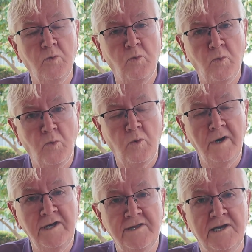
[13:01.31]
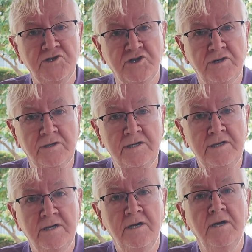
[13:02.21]
why that journey
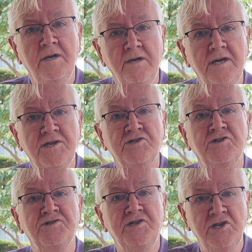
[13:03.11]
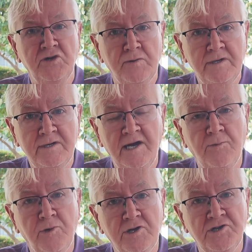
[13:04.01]
is continuing,
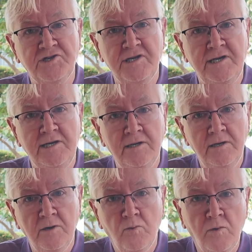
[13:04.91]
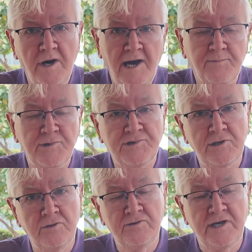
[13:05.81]
and we're going to see what happens
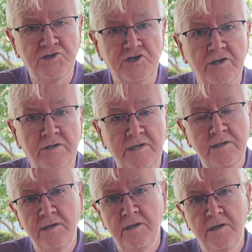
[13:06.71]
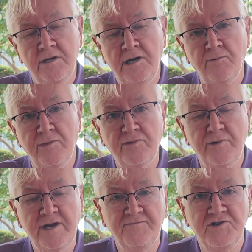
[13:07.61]
along that journey and whether
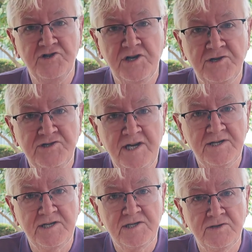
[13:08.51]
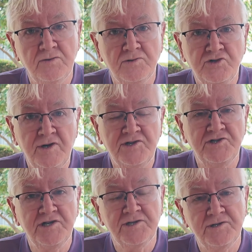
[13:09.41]
we have to change tactics or
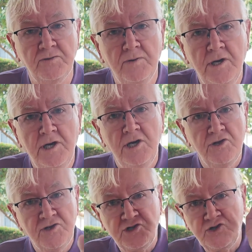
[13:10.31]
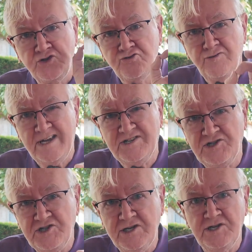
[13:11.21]
strategy at all. The
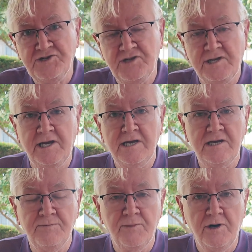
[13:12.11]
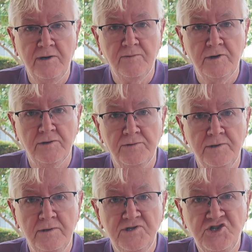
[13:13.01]
strategy is the key in my world.
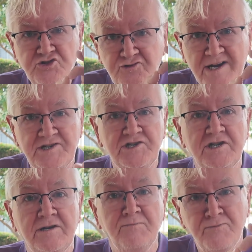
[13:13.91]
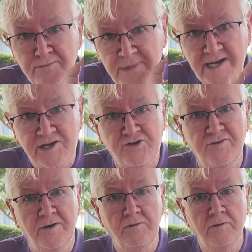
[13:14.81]
Strategy,
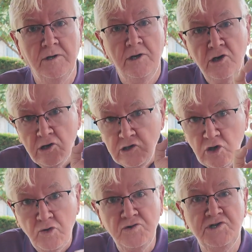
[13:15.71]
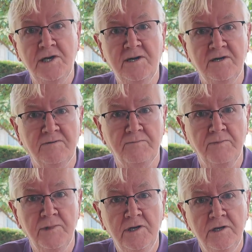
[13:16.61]
macro, long term,
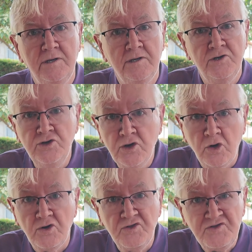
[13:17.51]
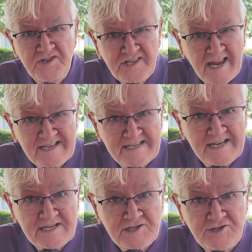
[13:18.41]
not the
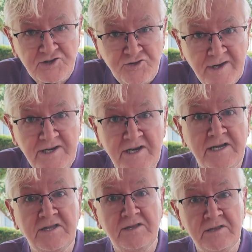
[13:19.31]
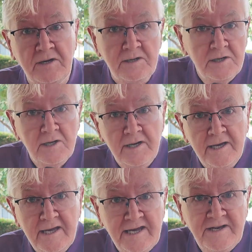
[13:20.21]
tactics, the trading, the
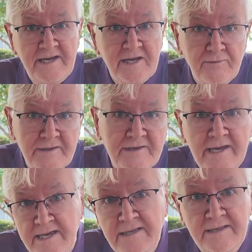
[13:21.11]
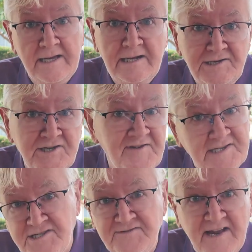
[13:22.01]
in here, in there, listen to
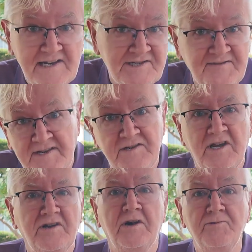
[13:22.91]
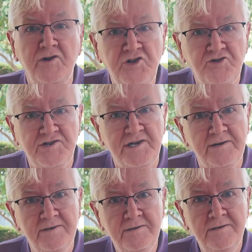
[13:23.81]
this, listen to that, listen to it. No, I'm not interested.